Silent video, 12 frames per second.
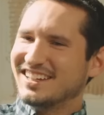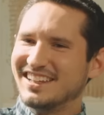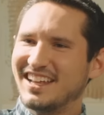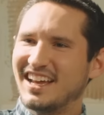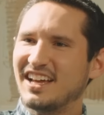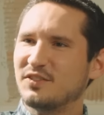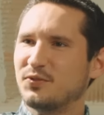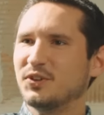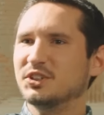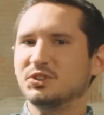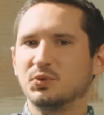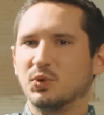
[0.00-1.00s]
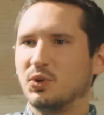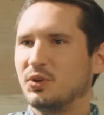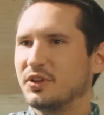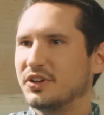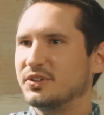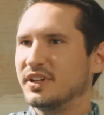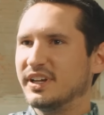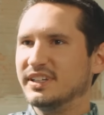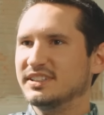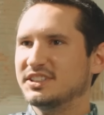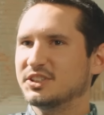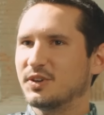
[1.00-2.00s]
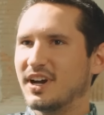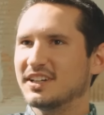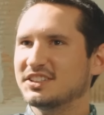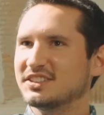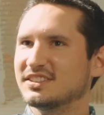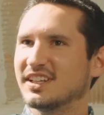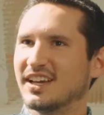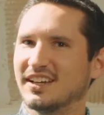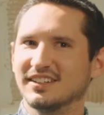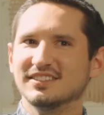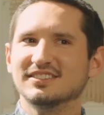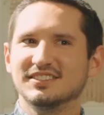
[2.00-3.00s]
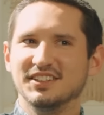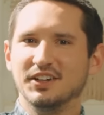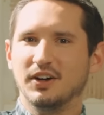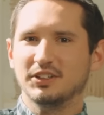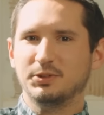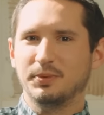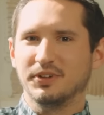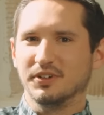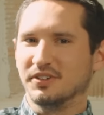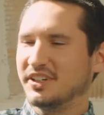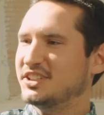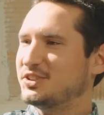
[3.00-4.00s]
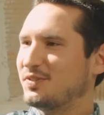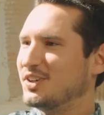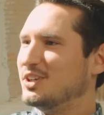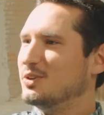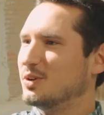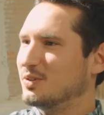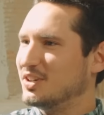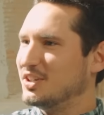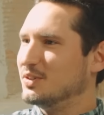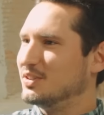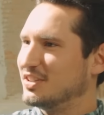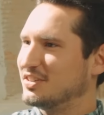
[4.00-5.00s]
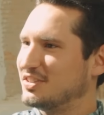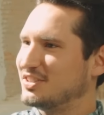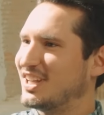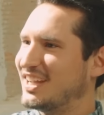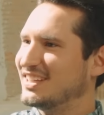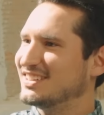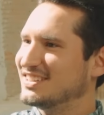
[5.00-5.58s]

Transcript: Did that first role though, did it scratch that, entrepreneurial itch for you, or were you a little like